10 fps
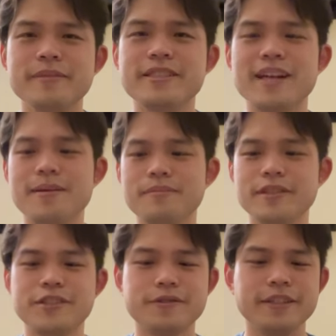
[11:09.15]
it's not
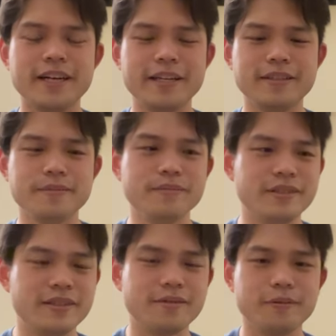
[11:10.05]
mystery
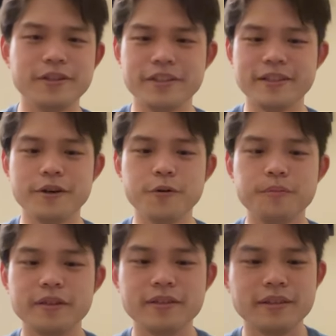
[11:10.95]
items where you can
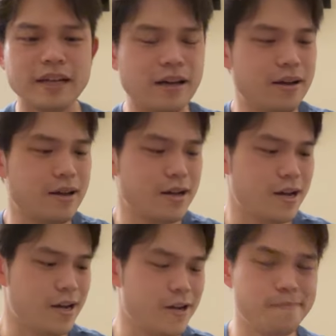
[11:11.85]
open.
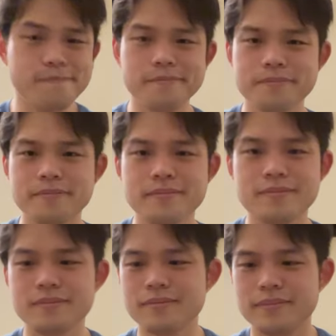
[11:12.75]
Um,
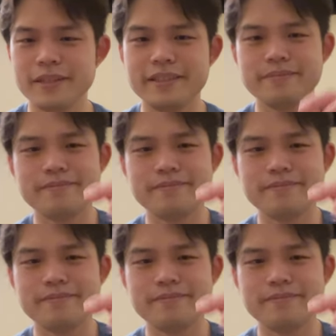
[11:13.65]
but